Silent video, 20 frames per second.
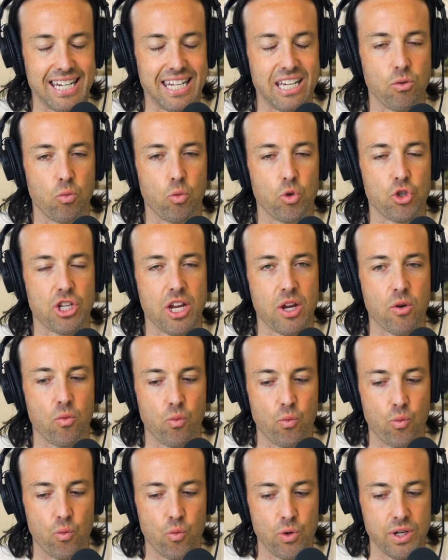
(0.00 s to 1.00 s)
It was a
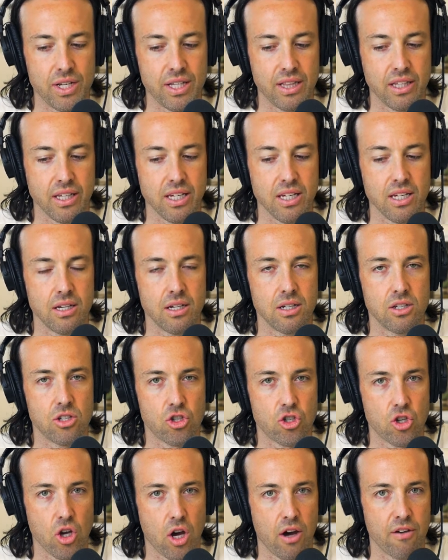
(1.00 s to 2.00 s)
really
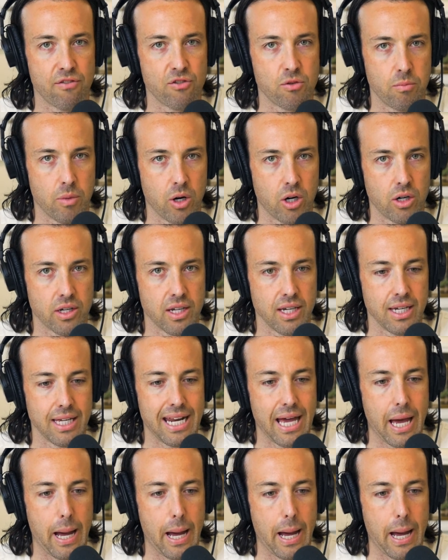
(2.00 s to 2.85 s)
soft market,